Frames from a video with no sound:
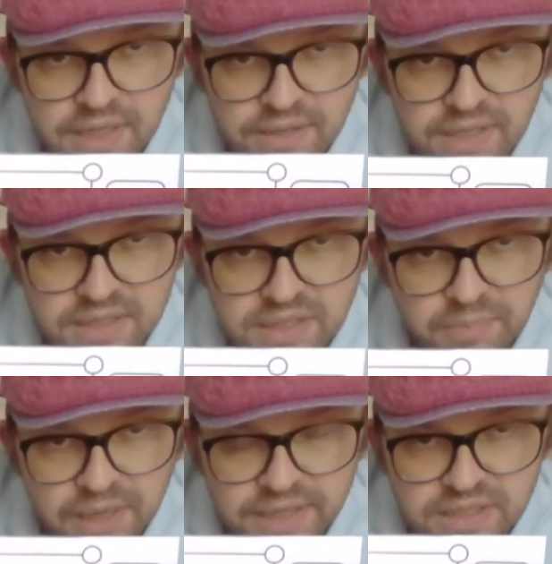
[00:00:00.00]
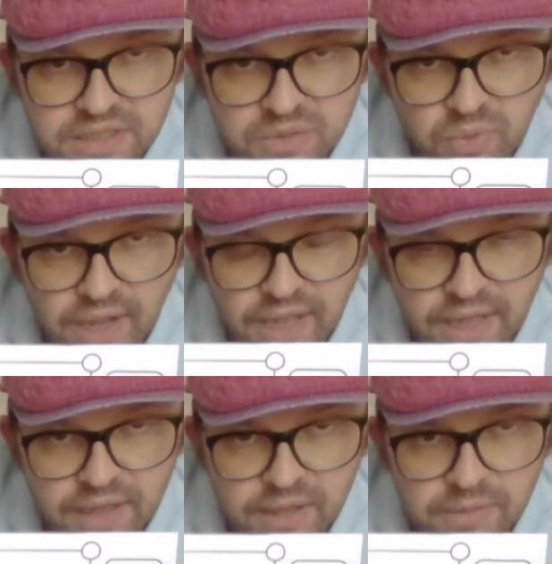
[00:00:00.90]
These are the places where
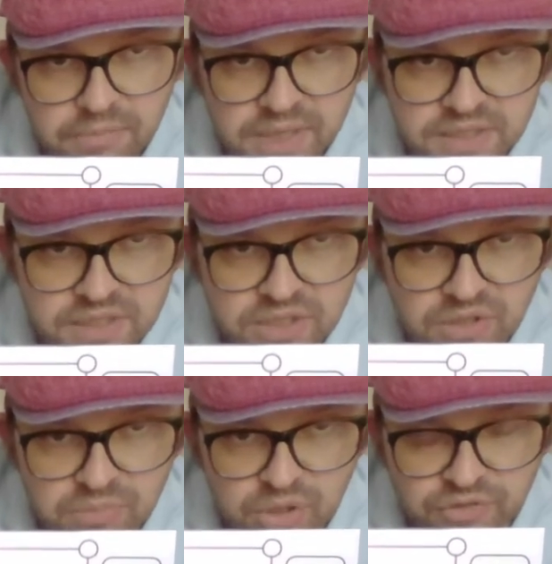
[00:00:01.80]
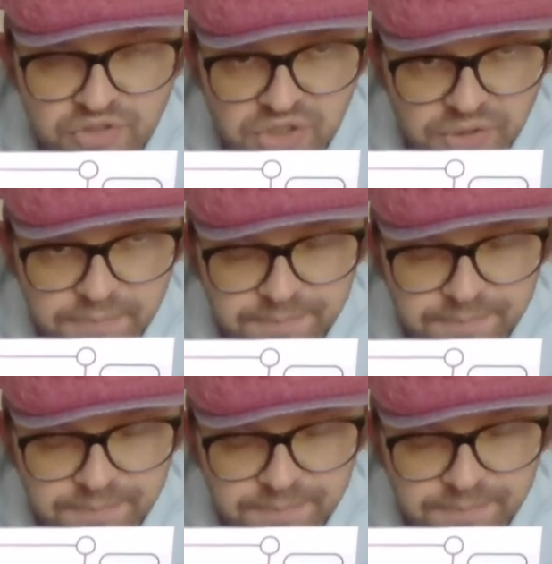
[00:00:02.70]
pieces can move to.